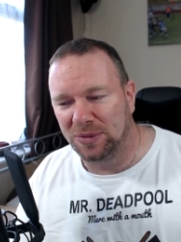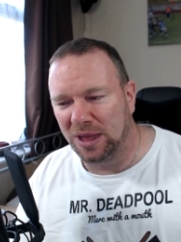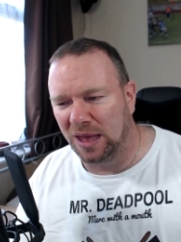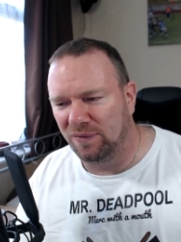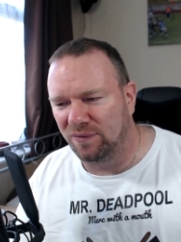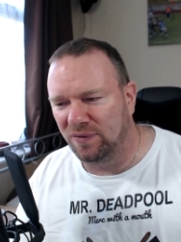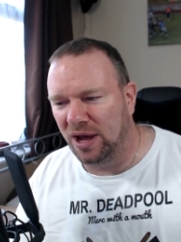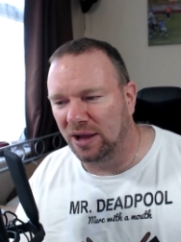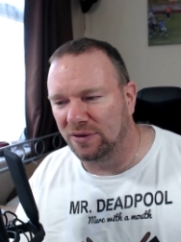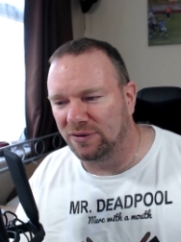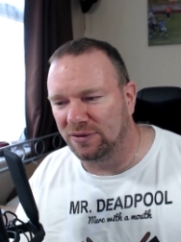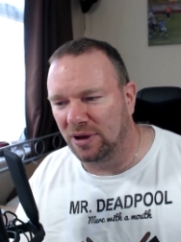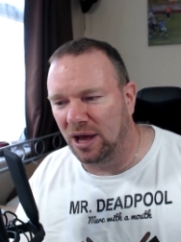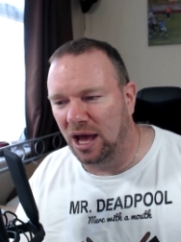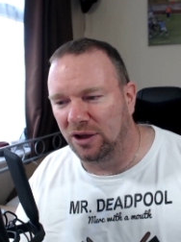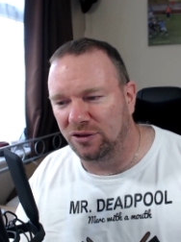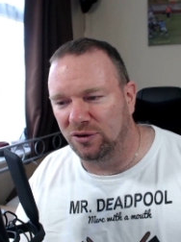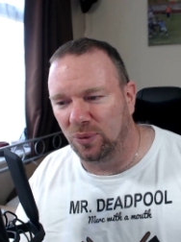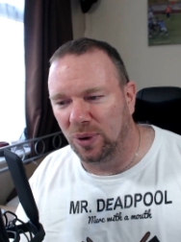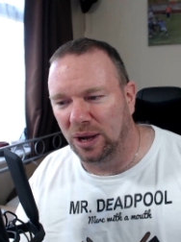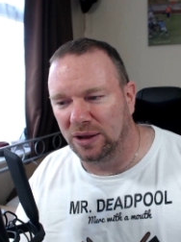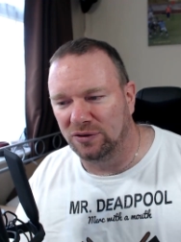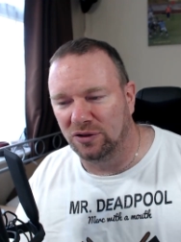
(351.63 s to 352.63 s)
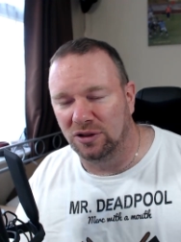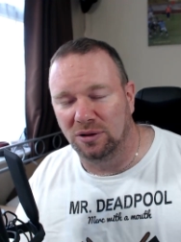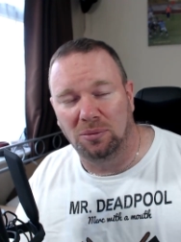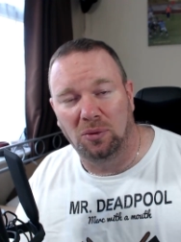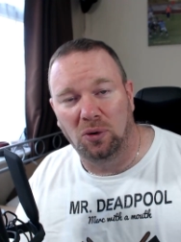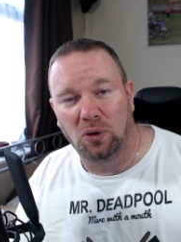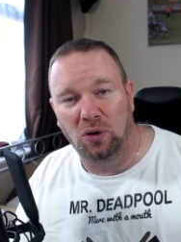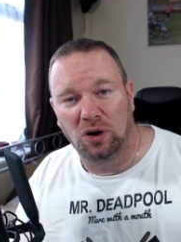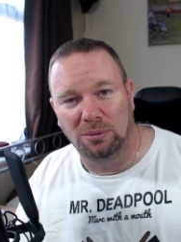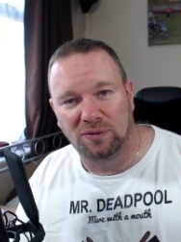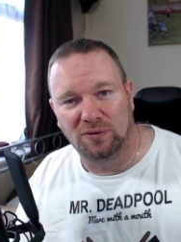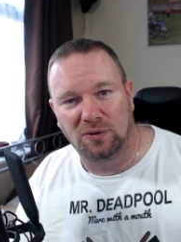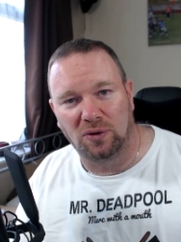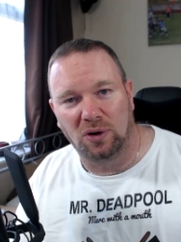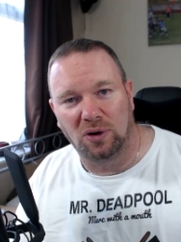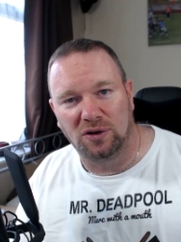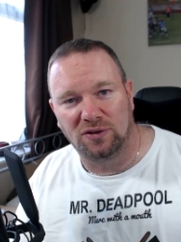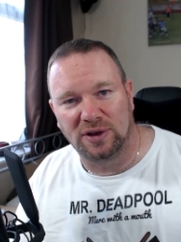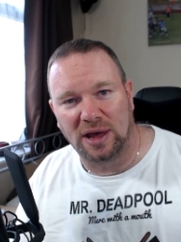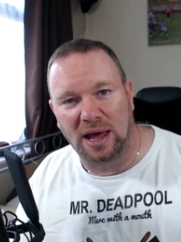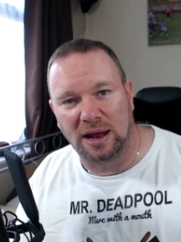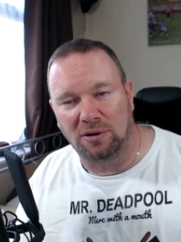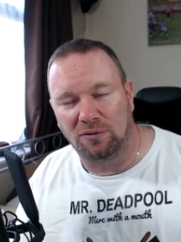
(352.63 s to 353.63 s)
In fact, I had to wait till the morning
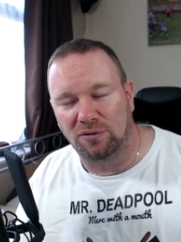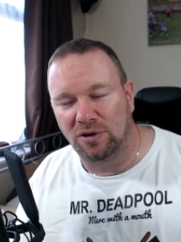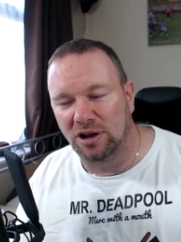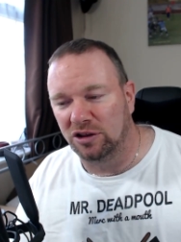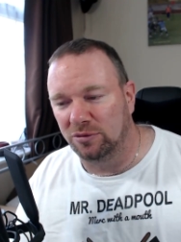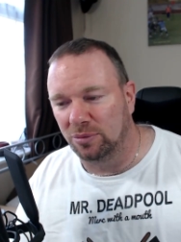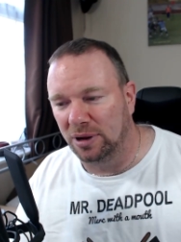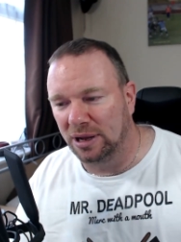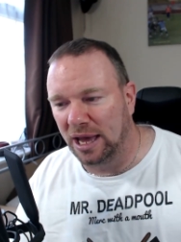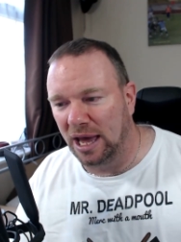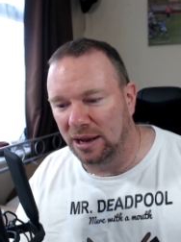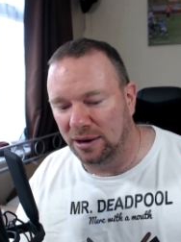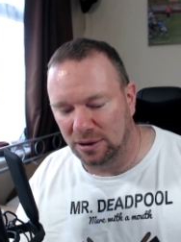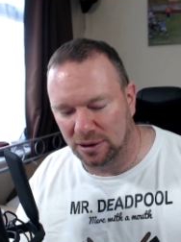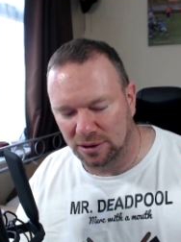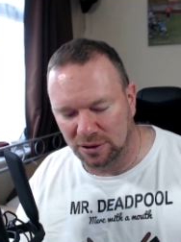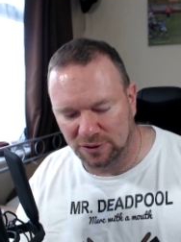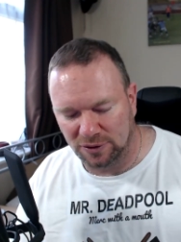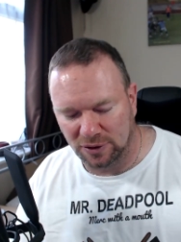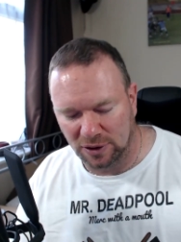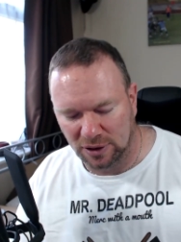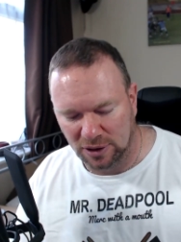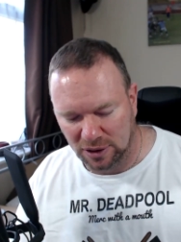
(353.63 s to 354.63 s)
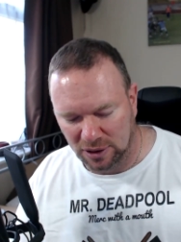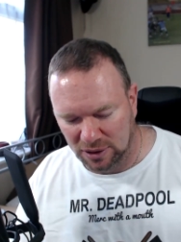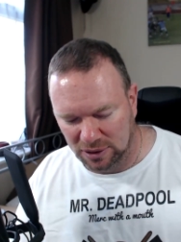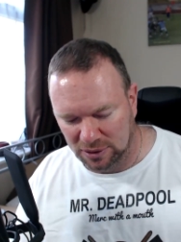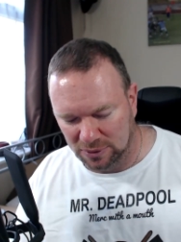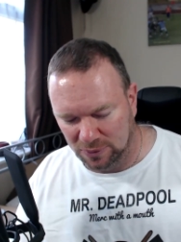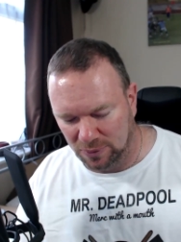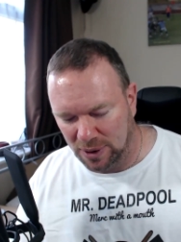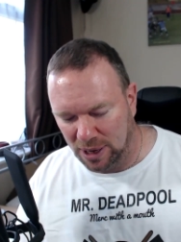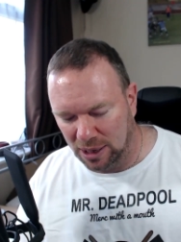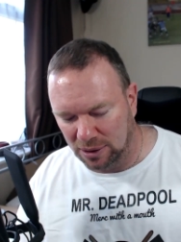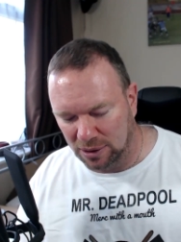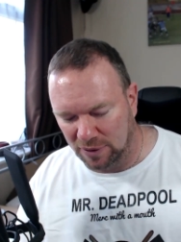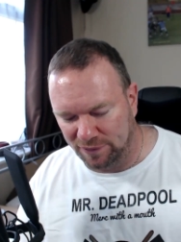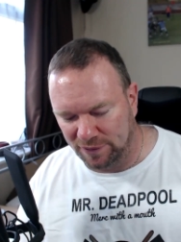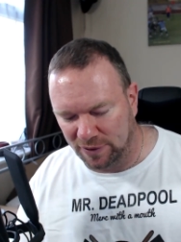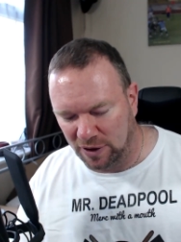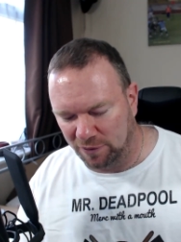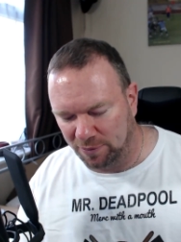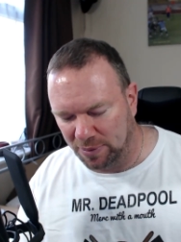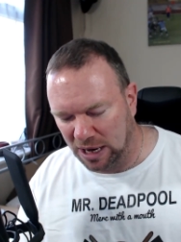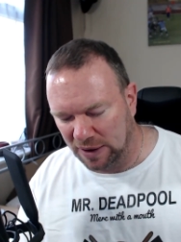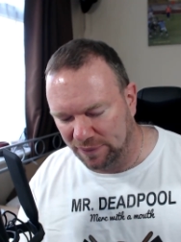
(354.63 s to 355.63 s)
before it sounded reasonable again, and well,
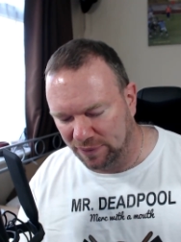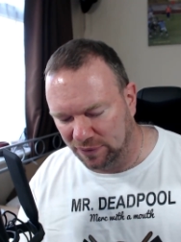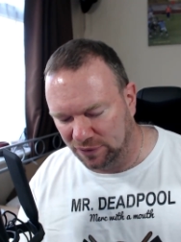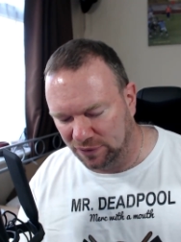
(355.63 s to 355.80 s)
I've been